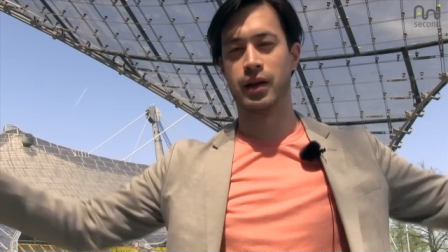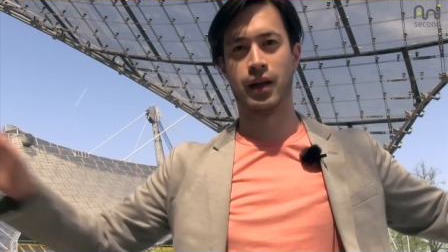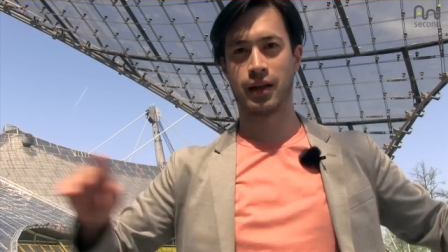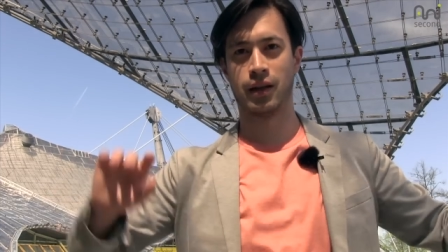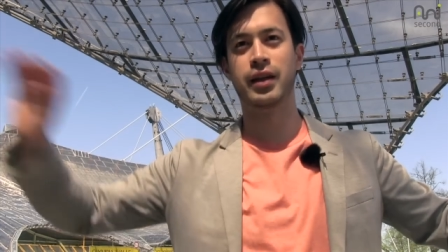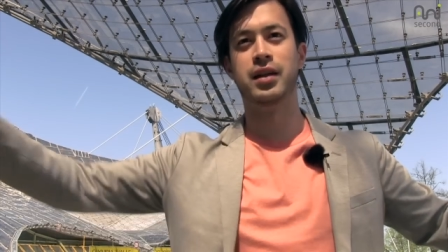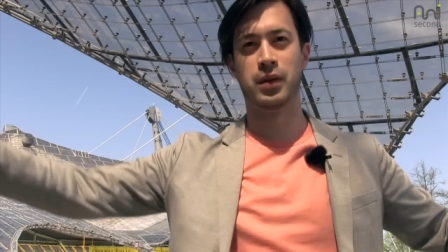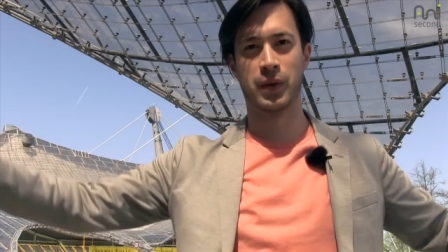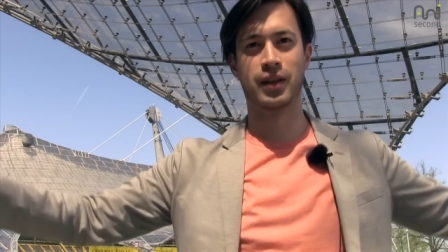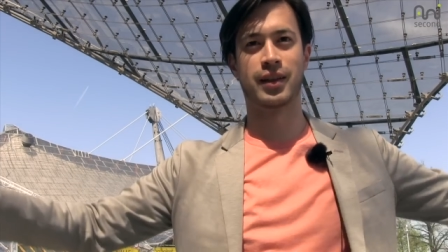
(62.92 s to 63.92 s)
we're like looking at
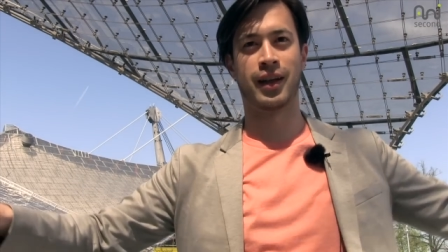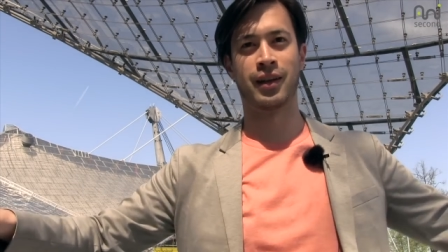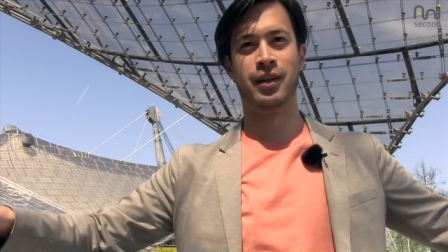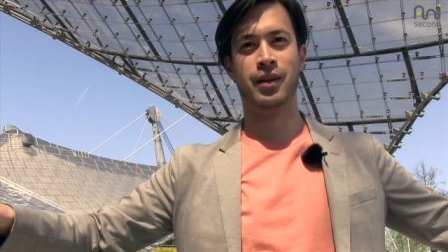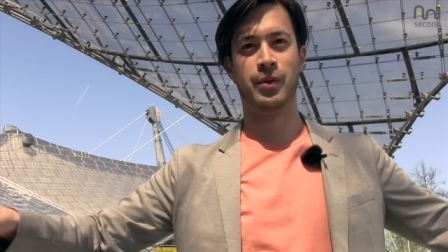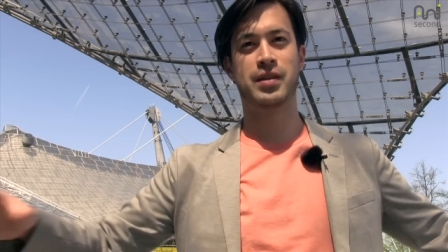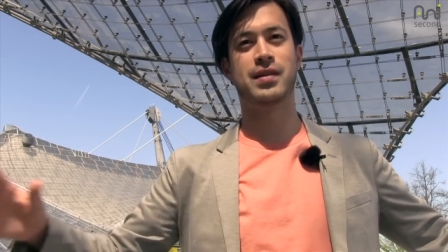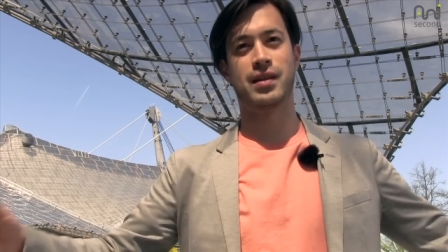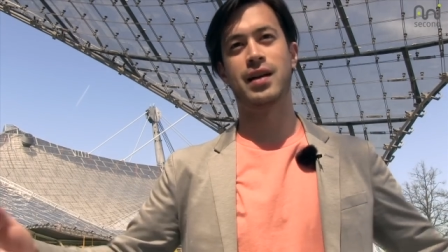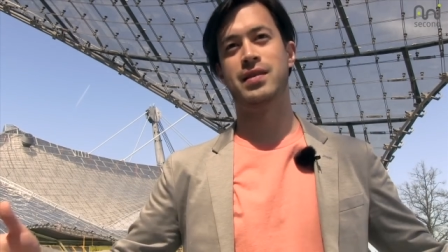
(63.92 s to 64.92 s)
the world again, which
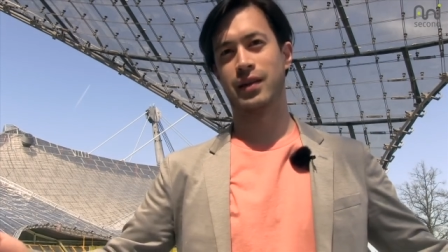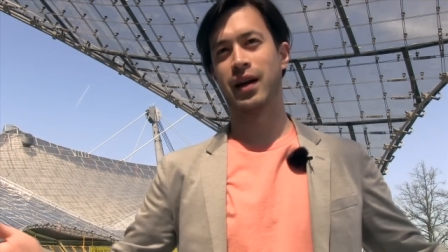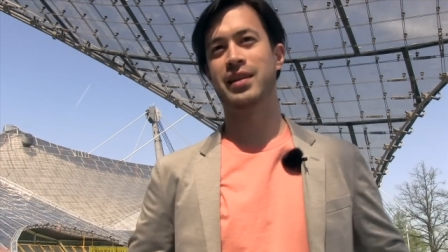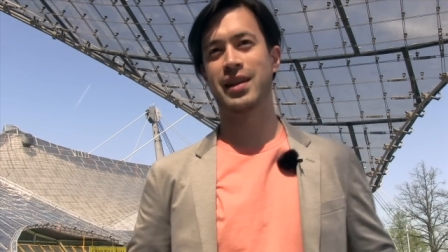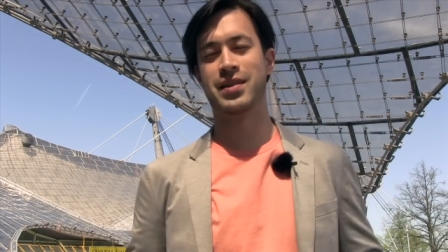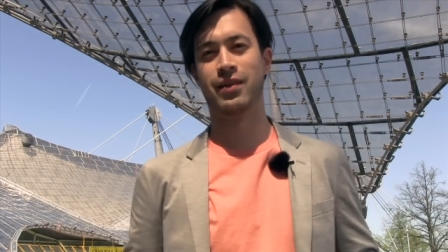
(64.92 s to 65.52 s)
is nice. You know, I think that's